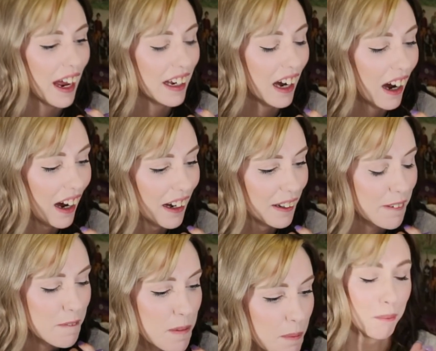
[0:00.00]
I can't
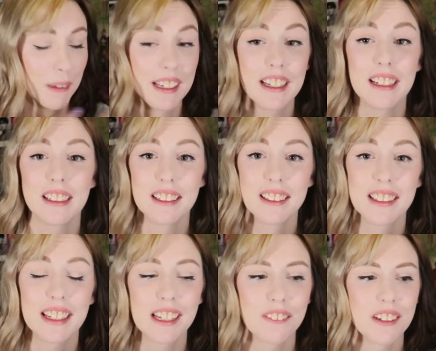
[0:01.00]
begin
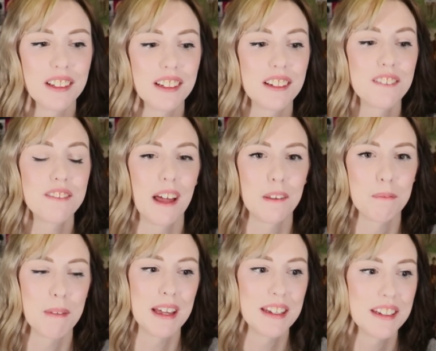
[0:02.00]
to even
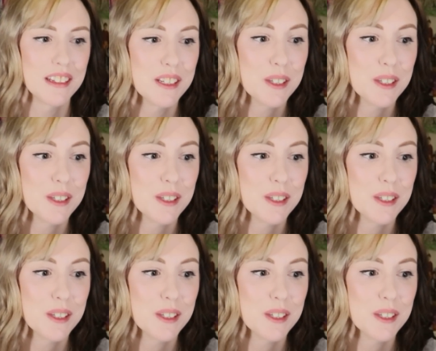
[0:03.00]
fathom and